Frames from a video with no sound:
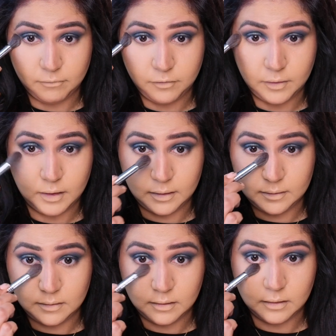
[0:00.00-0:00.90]

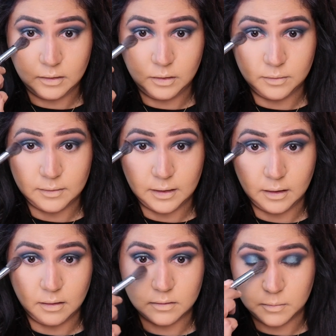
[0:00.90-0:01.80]
first using
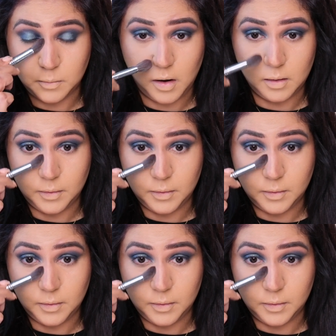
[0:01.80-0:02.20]
a small